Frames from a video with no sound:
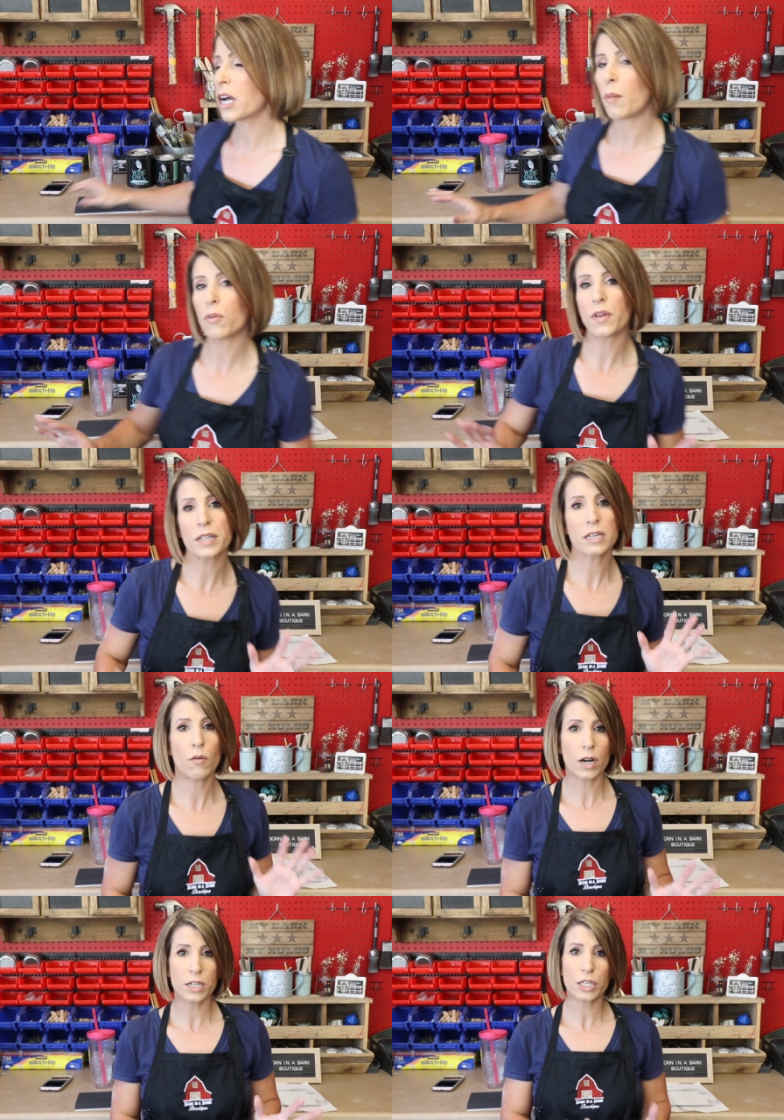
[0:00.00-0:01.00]
couple things I
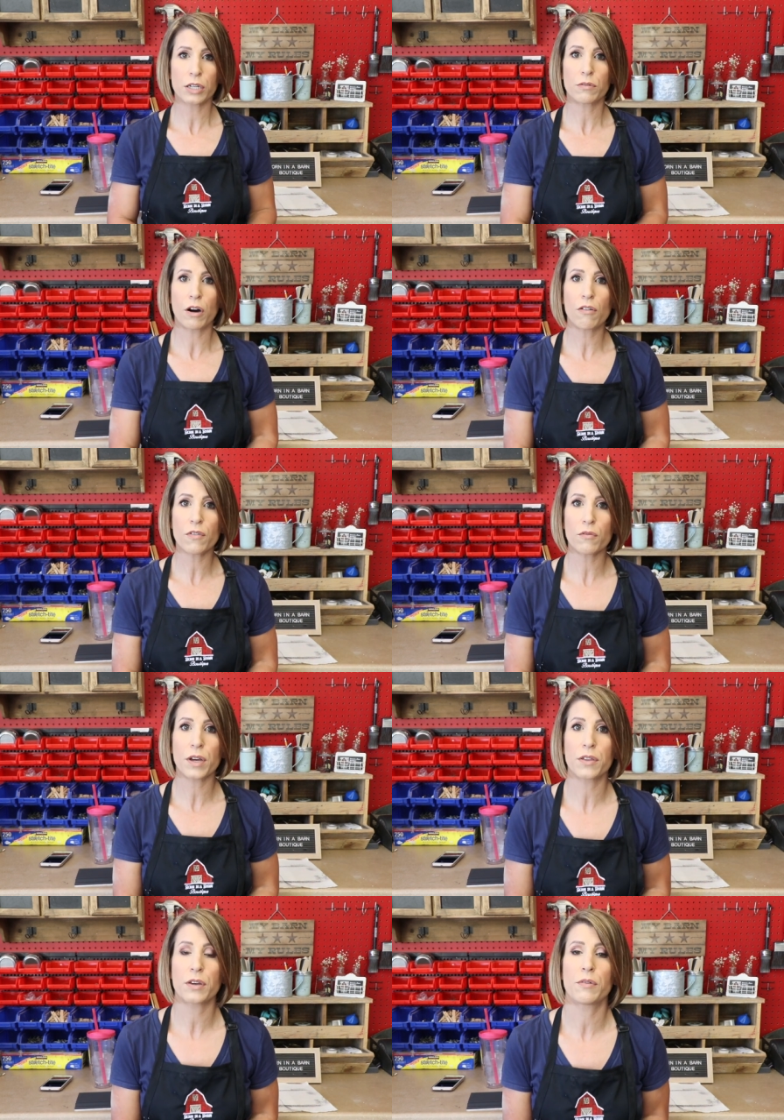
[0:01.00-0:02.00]
wanted to go over
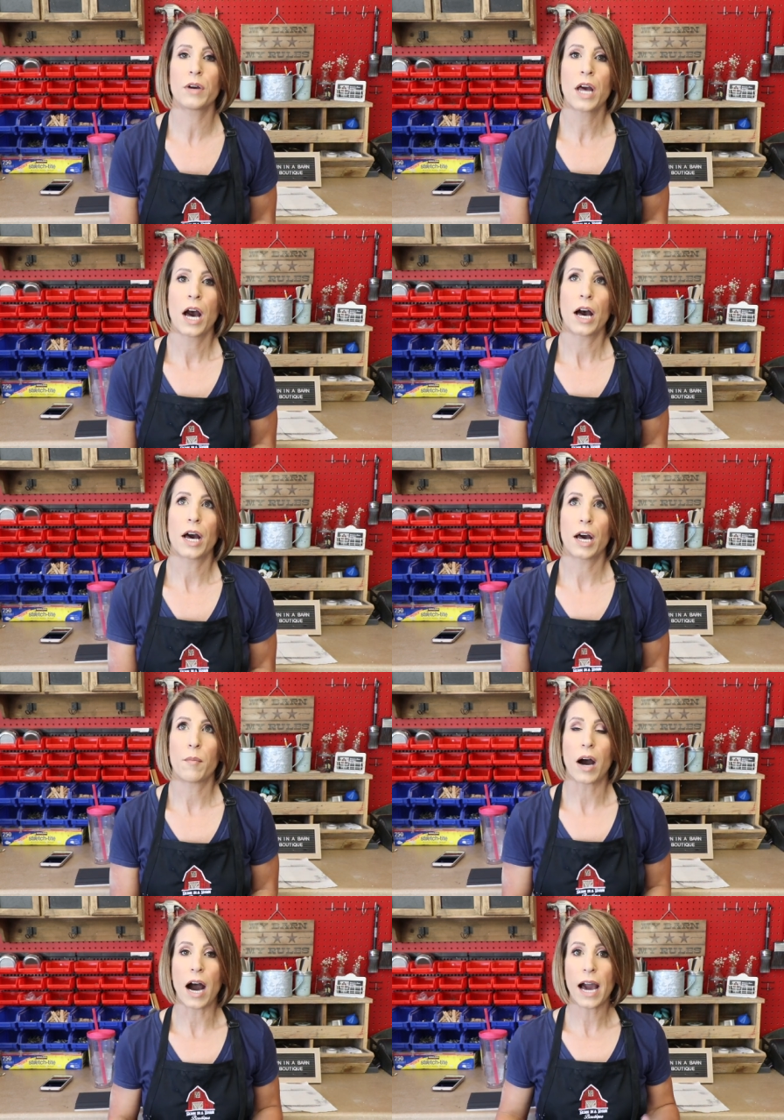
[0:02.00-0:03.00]
with you.
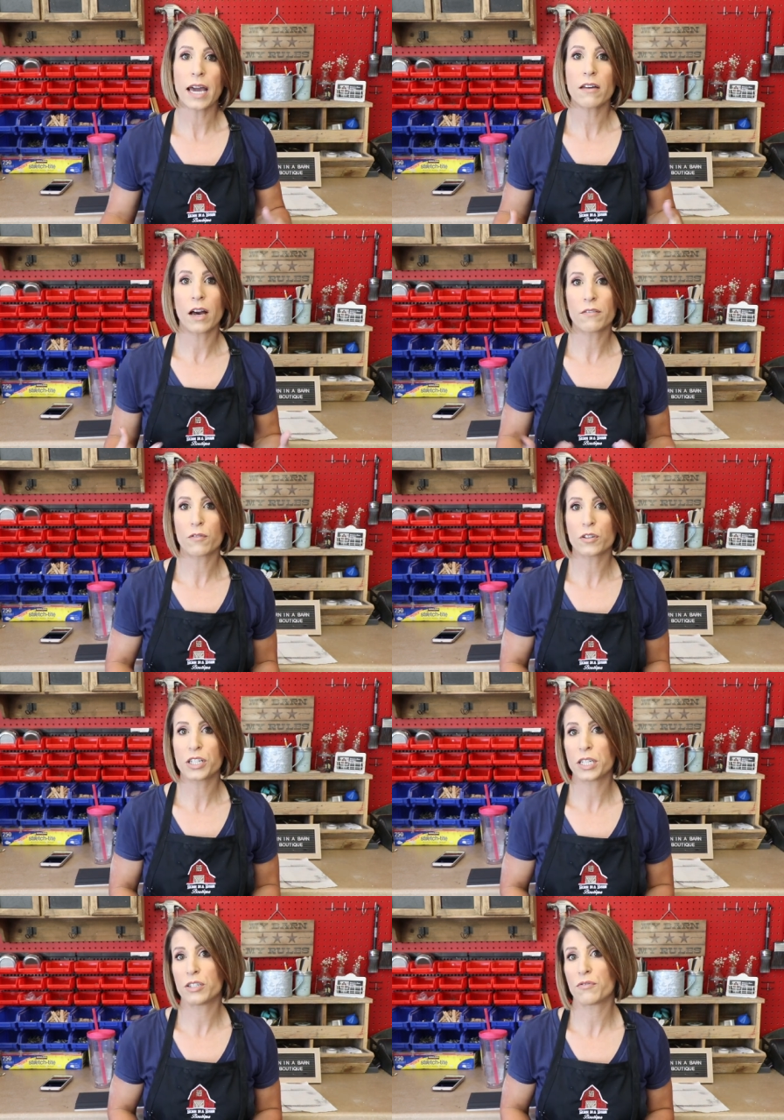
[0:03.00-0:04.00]
I
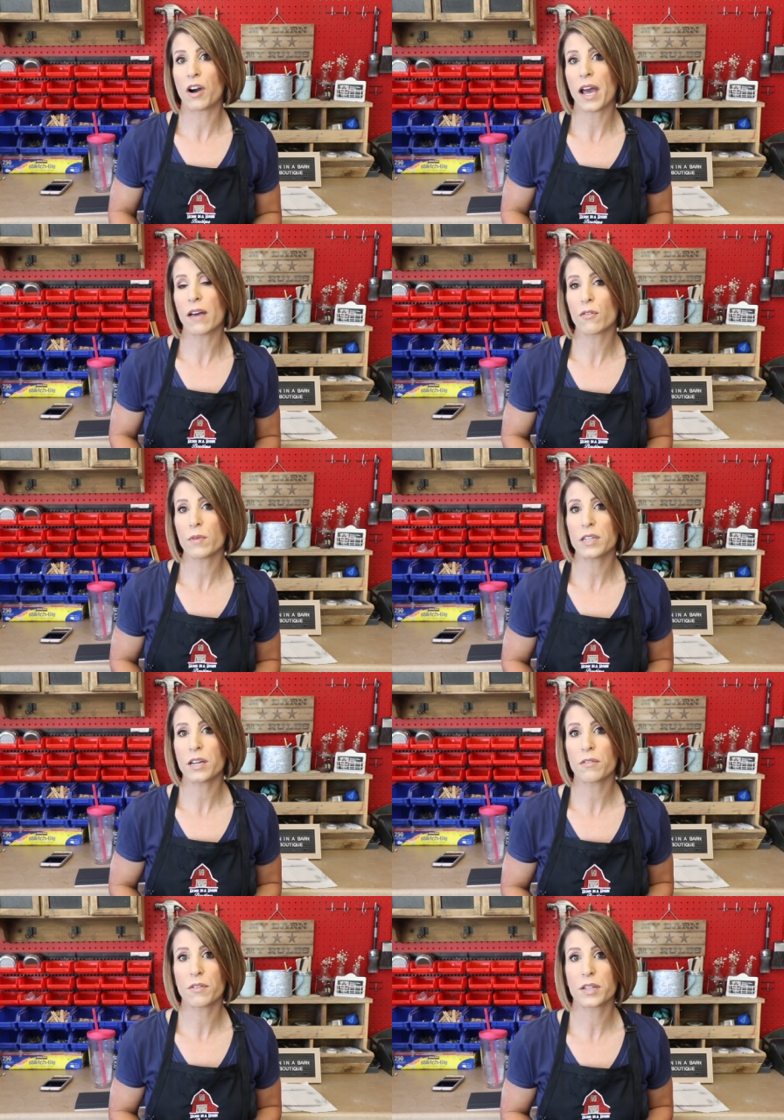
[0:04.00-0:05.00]
unfortunately do not have a
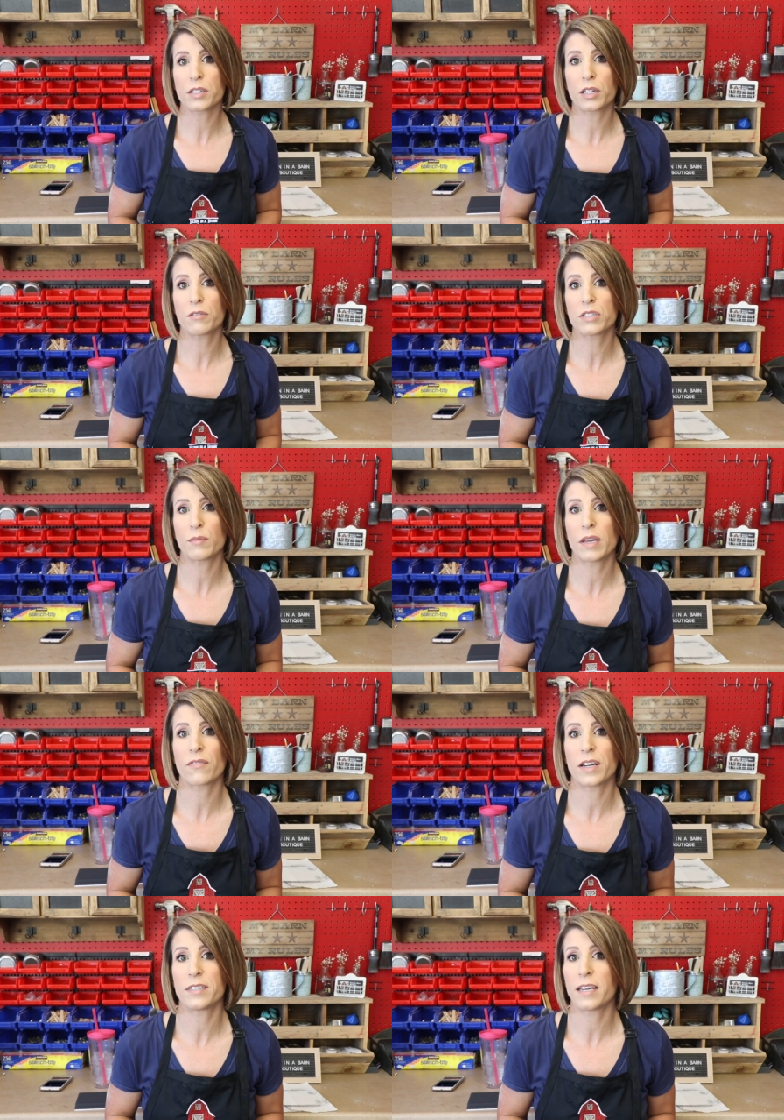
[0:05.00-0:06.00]
retailer that's close to me.
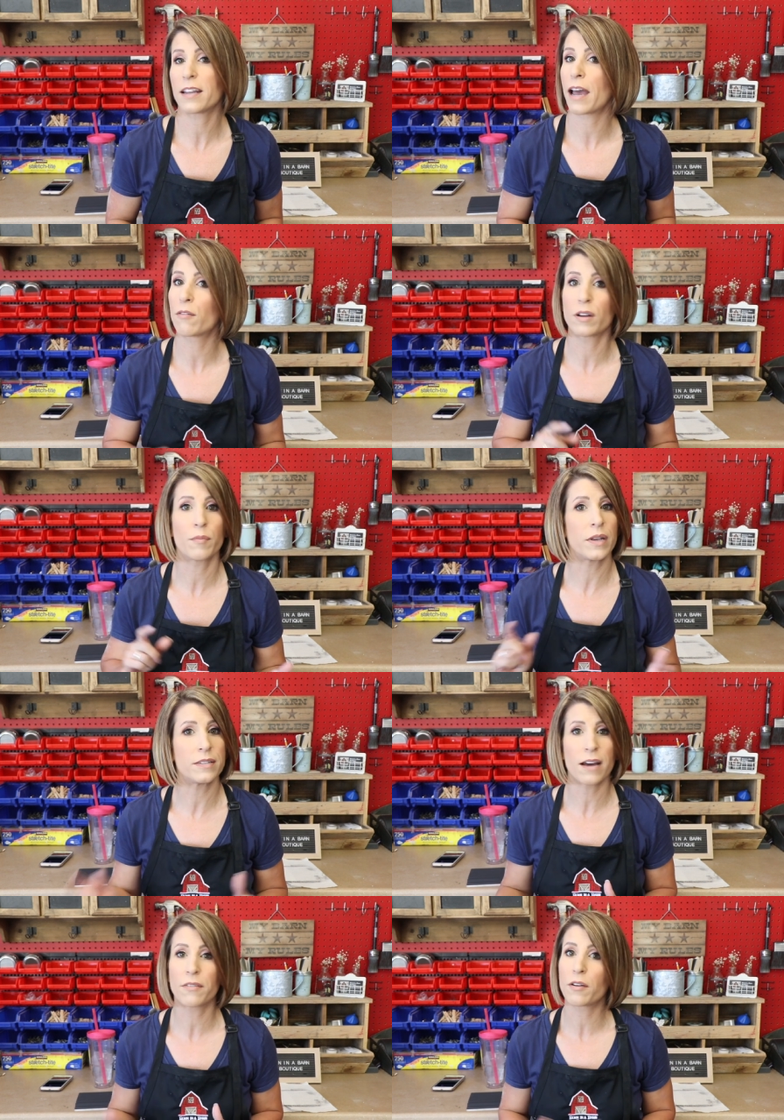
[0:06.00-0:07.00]
If I did, I would have been
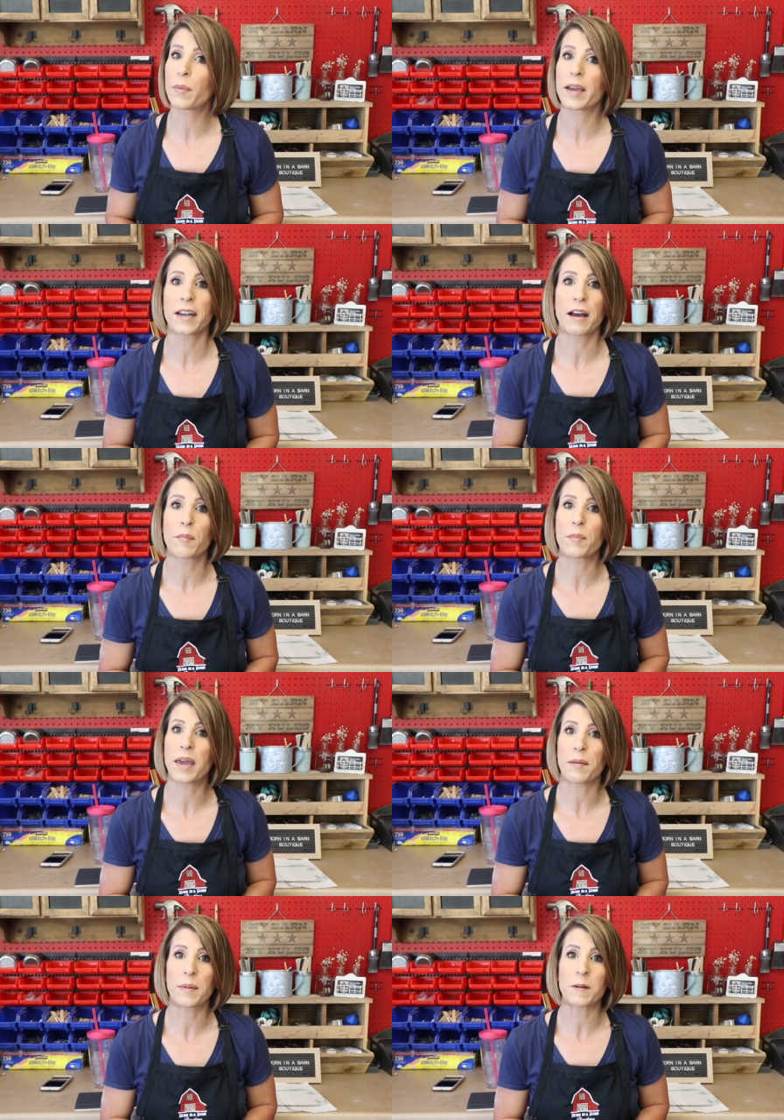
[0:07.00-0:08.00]
down there picking out my
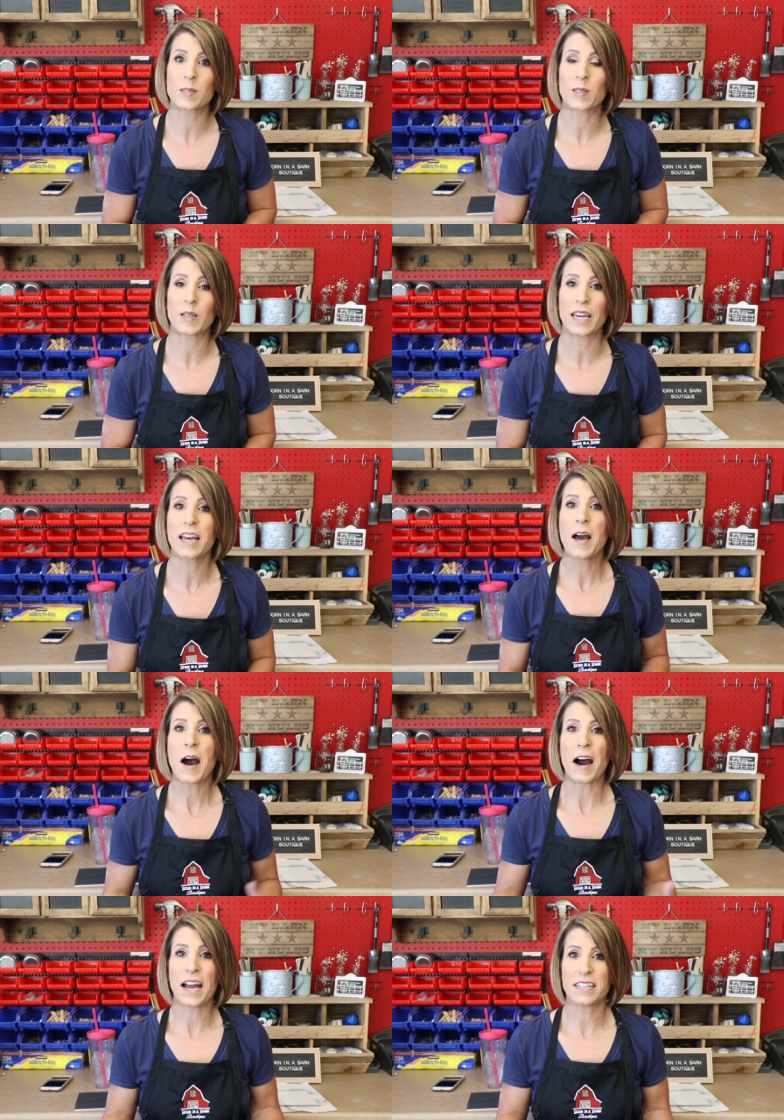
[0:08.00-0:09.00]
paint personally.
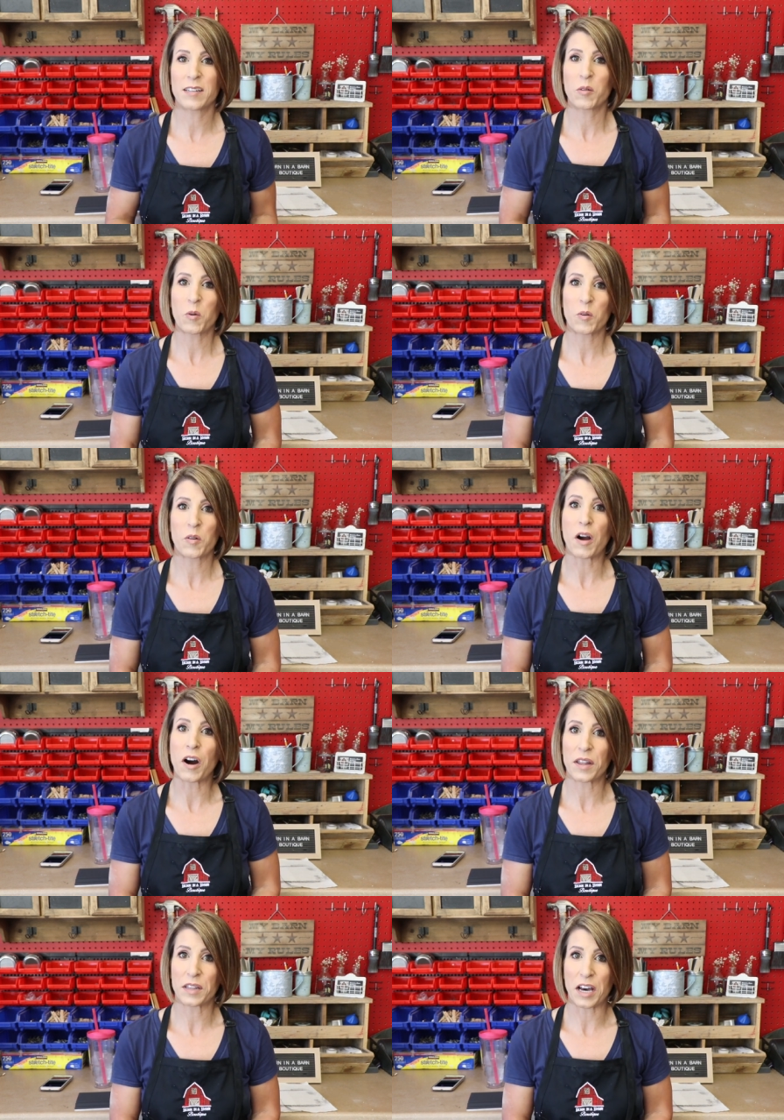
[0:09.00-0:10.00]
I did order
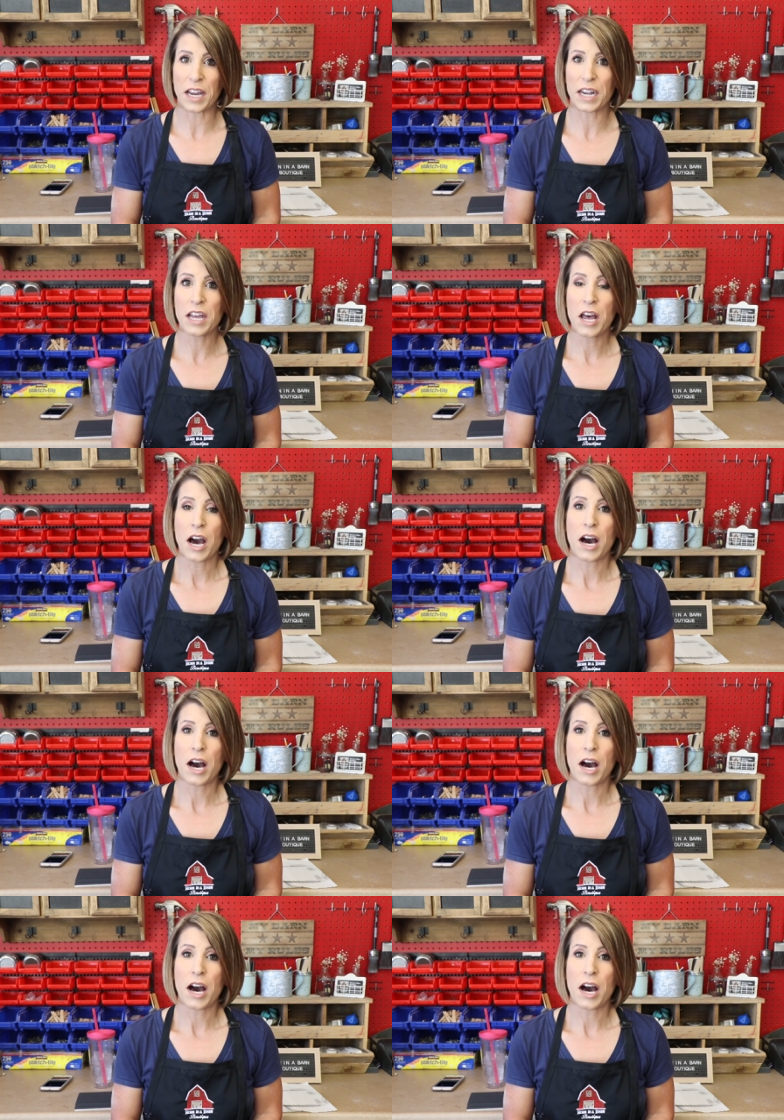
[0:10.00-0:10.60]
online,